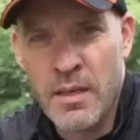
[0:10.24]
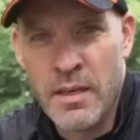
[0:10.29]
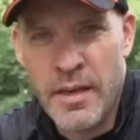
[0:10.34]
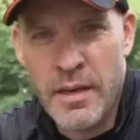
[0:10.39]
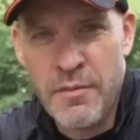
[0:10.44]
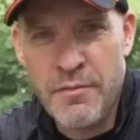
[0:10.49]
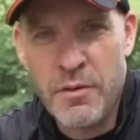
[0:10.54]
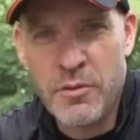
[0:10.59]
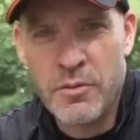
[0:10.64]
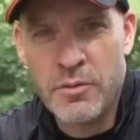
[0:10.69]

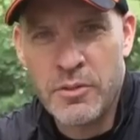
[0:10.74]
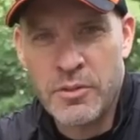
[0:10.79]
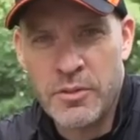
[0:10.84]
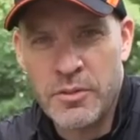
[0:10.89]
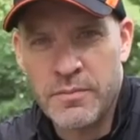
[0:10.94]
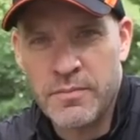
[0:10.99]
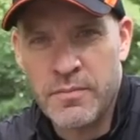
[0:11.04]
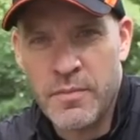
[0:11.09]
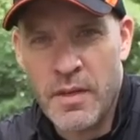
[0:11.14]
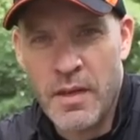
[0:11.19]
Hey
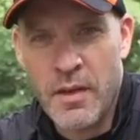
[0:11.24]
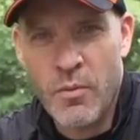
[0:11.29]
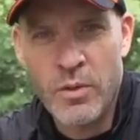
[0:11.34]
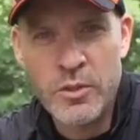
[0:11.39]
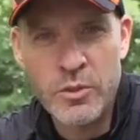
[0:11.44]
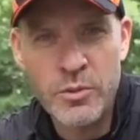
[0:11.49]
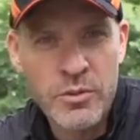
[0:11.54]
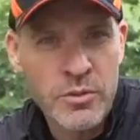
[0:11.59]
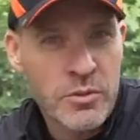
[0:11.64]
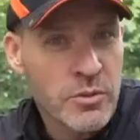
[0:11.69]
folks, I
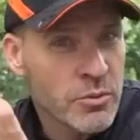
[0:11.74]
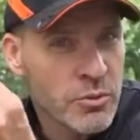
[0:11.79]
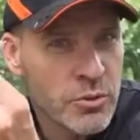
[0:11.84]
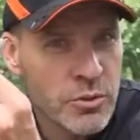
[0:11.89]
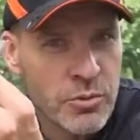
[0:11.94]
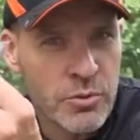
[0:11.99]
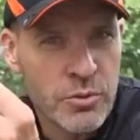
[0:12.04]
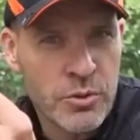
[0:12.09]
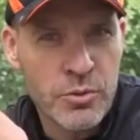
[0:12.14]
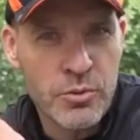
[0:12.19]
want to
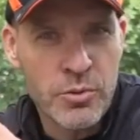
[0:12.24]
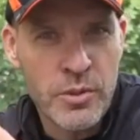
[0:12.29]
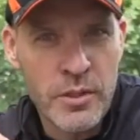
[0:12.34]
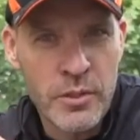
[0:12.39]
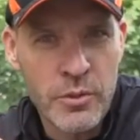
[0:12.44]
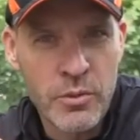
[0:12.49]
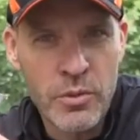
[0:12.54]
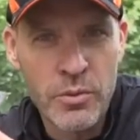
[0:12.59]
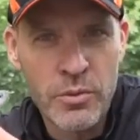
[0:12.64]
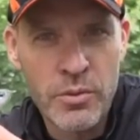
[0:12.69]
introduce you to a
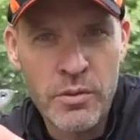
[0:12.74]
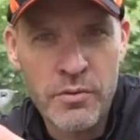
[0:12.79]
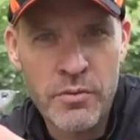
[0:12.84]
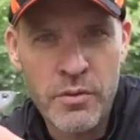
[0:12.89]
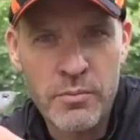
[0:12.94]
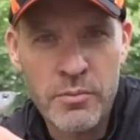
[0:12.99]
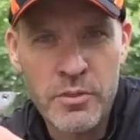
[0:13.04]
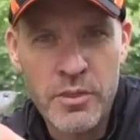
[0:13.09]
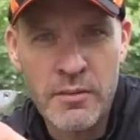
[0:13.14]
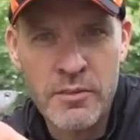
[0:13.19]
new lure
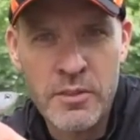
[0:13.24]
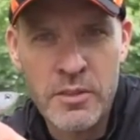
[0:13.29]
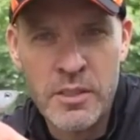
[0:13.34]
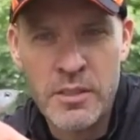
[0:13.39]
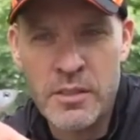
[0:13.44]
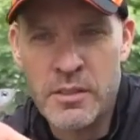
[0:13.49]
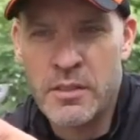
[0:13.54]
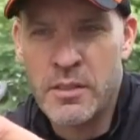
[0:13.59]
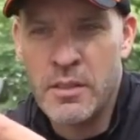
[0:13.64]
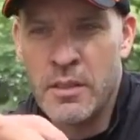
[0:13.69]
from Savage
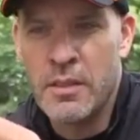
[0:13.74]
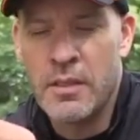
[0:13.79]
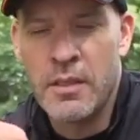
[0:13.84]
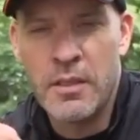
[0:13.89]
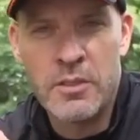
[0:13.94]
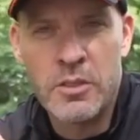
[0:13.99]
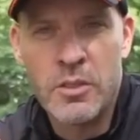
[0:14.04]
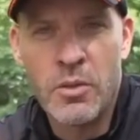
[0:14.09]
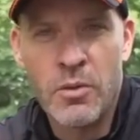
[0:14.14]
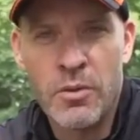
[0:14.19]
Gear.
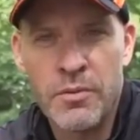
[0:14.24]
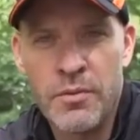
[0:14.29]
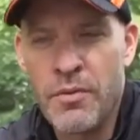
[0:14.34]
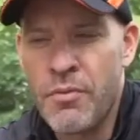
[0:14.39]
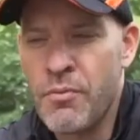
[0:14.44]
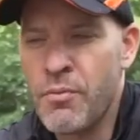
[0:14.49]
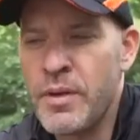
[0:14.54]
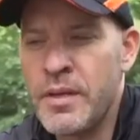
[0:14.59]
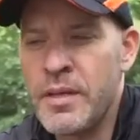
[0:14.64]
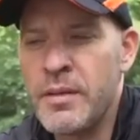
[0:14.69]
It's called the
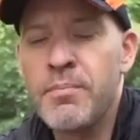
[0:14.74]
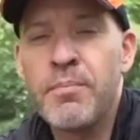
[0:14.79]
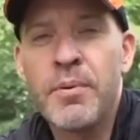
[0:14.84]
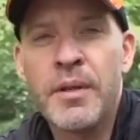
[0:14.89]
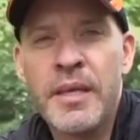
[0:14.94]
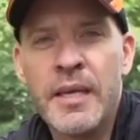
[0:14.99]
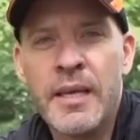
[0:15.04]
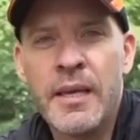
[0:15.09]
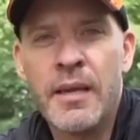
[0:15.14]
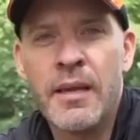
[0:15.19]
3D
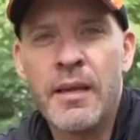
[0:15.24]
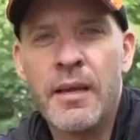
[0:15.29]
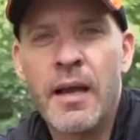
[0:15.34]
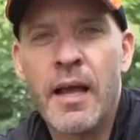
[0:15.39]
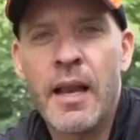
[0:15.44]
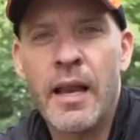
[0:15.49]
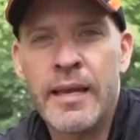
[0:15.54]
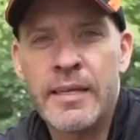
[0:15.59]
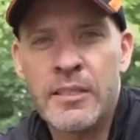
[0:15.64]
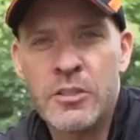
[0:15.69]
Bleak
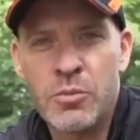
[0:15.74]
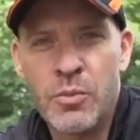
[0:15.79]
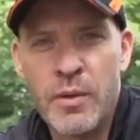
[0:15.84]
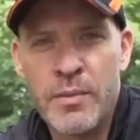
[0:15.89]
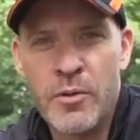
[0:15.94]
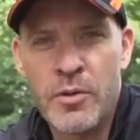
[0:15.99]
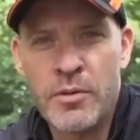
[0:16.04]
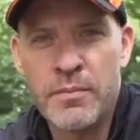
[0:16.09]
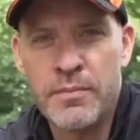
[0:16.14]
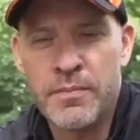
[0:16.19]
Glide
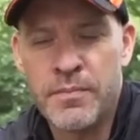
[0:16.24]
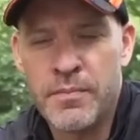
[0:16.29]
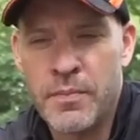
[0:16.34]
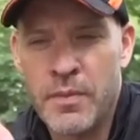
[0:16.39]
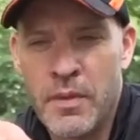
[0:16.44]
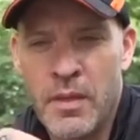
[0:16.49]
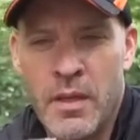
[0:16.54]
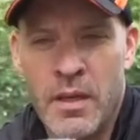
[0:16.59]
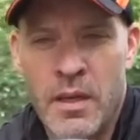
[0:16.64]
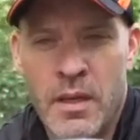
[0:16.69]
Swimmer.
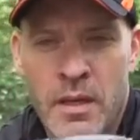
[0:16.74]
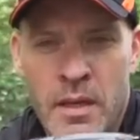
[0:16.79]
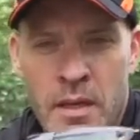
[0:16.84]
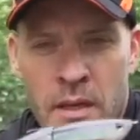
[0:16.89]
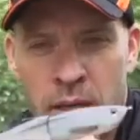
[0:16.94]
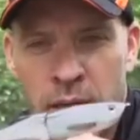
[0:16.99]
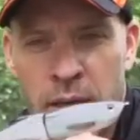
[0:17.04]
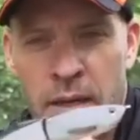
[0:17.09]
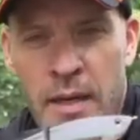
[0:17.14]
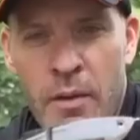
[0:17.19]

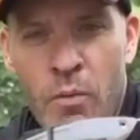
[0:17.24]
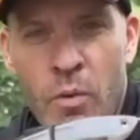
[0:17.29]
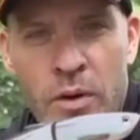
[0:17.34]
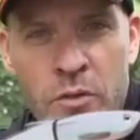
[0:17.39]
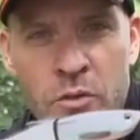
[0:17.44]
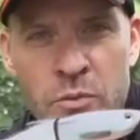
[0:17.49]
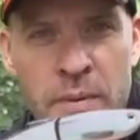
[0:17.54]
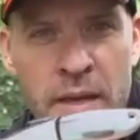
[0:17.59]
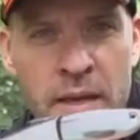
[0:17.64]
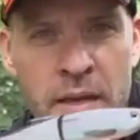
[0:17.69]
And I
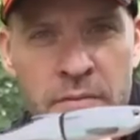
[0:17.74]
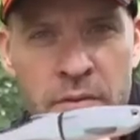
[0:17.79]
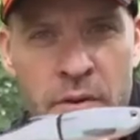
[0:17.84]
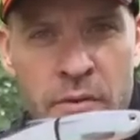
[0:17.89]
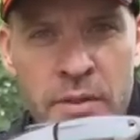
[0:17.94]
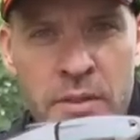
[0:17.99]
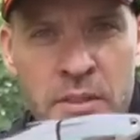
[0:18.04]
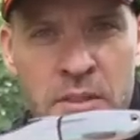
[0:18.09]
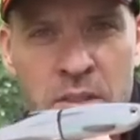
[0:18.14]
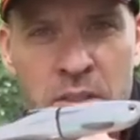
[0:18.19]
wanted to make a
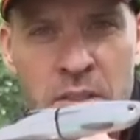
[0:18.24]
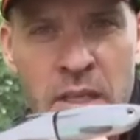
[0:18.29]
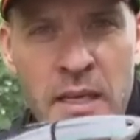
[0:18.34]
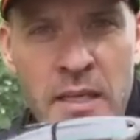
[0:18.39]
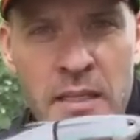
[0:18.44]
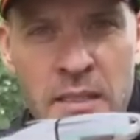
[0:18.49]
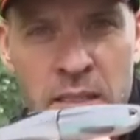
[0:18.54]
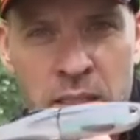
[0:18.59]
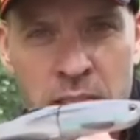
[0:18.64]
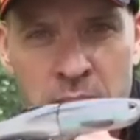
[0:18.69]
very
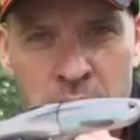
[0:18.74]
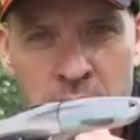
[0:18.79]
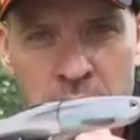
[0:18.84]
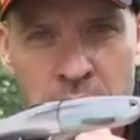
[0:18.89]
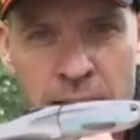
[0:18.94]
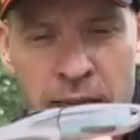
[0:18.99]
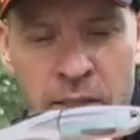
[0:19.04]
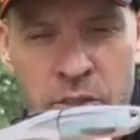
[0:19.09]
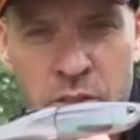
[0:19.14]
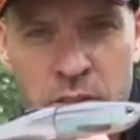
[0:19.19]
distinct
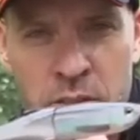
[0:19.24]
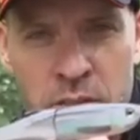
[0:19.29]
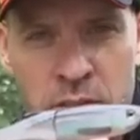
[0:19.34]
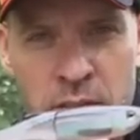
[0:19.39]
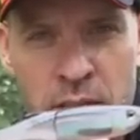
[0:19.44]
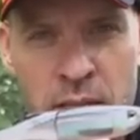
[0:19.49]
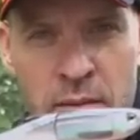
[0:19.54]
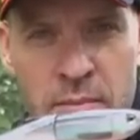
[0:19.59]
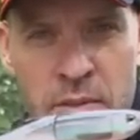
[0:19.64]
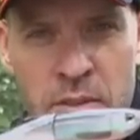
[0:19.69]
action
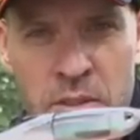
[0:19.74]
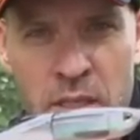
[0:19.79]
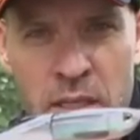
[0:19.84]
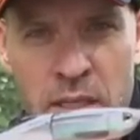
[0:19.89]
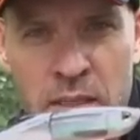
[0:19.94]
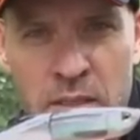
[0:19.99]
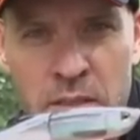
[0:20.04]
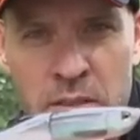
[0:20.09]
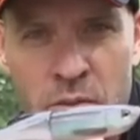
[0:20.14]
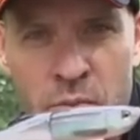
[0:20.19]
that
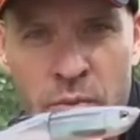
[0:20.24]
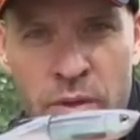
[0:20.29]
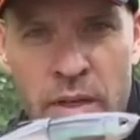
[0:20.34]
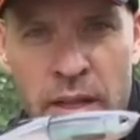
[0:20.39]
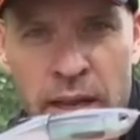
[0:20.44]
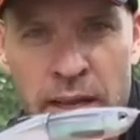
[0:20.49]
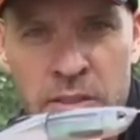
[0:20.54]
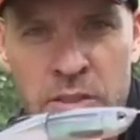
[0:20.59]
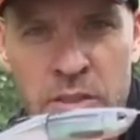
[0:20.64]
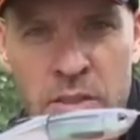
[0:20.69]
imitates the
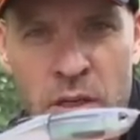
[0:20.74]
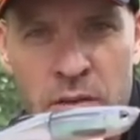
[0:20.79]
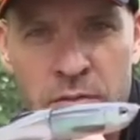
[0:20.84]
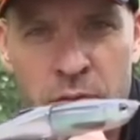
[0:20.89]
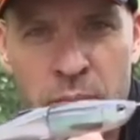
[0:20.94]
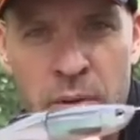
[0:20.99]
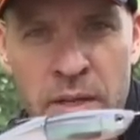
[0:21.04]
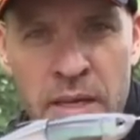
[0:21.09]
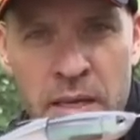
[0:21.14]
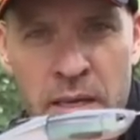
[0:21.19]
real action of
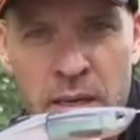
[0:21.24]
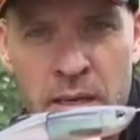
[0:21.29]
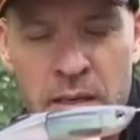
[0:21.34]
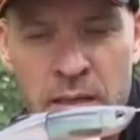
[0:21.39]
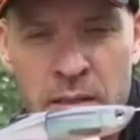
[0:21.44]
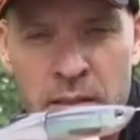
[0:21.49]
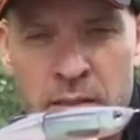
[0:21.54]
a bleak.